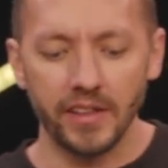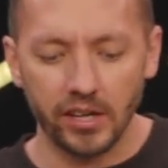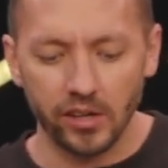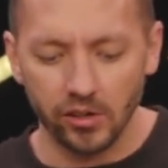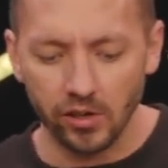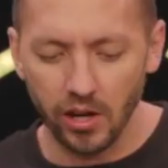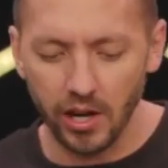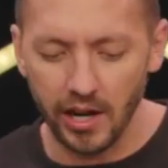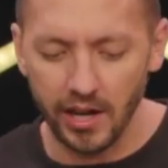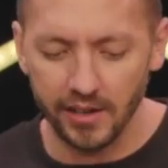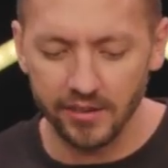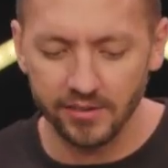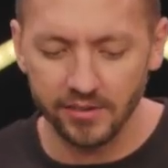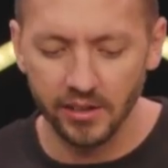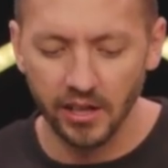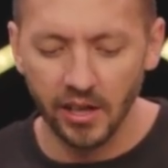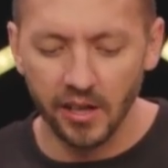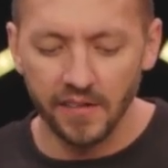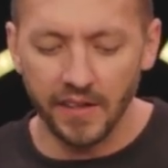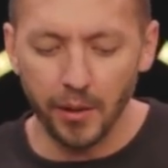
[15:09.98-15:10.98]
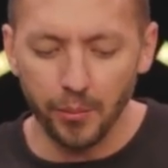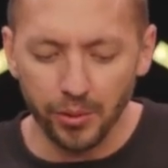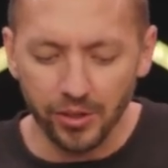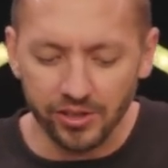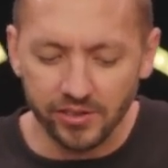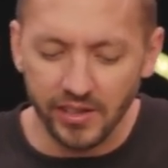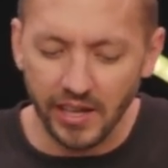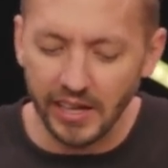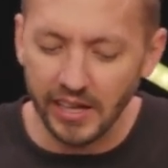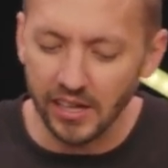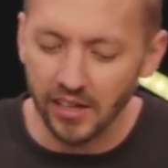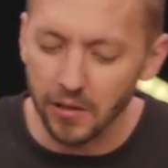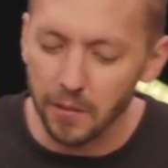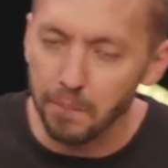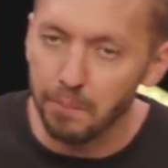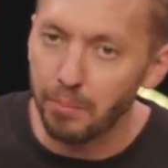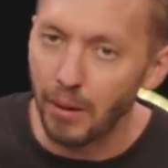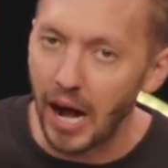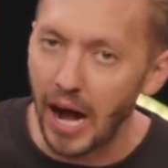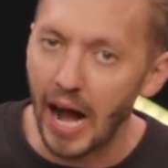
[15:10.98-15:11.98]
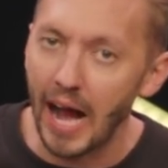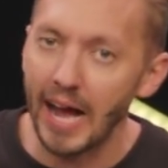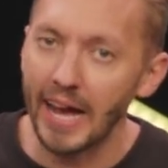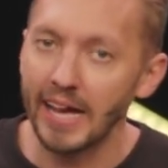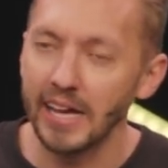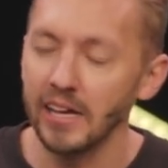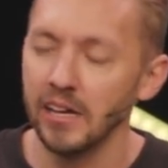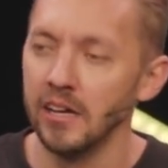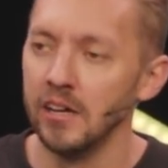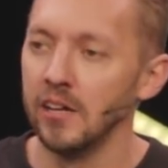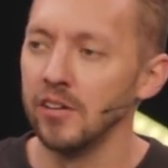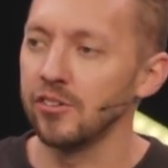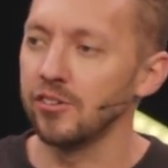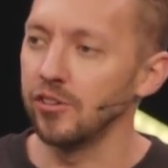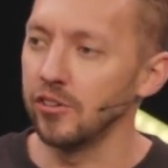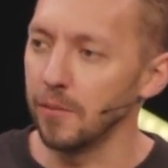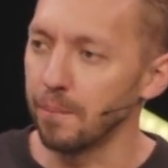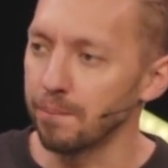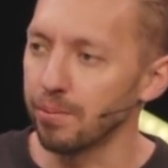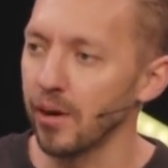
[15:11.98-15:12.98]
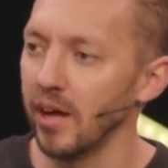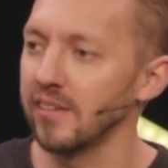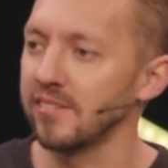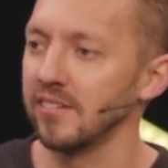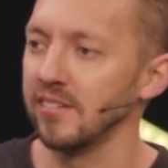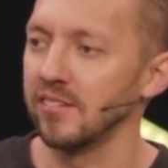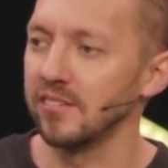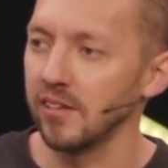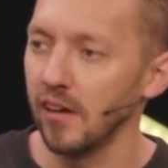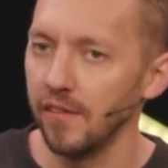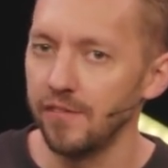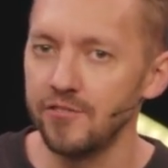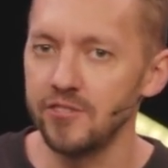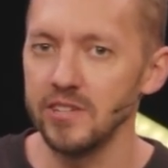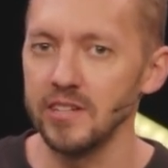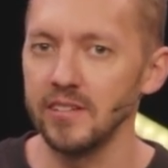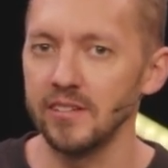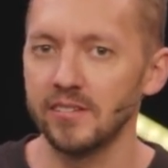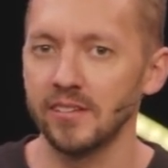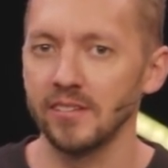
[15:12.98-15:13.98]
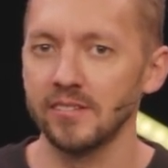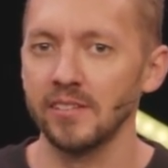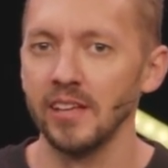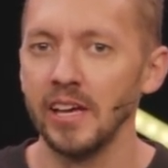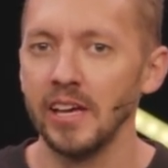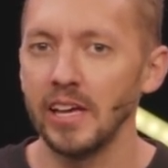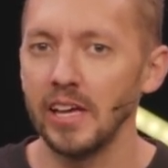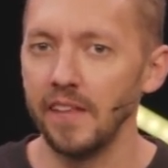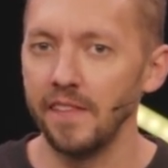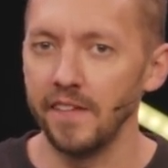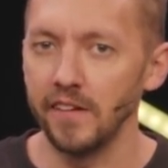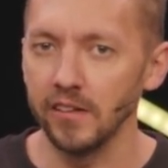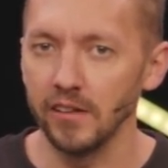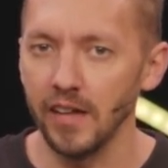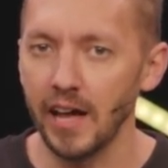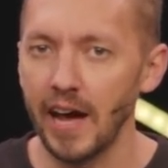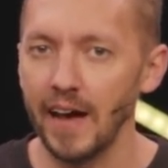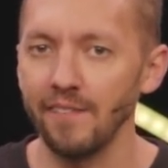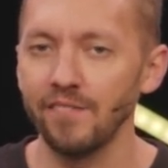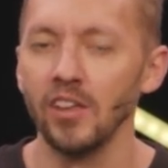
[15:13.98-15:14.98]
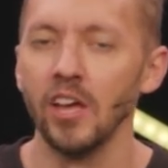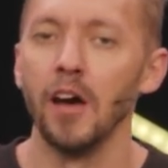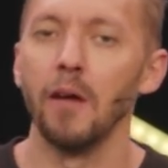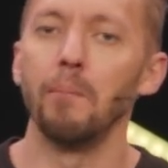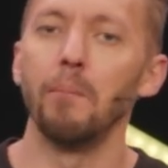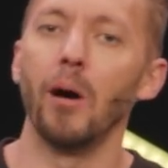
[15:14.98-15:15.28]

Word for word: the cross, they were saying goodbye to the presence of Jesus in their lives.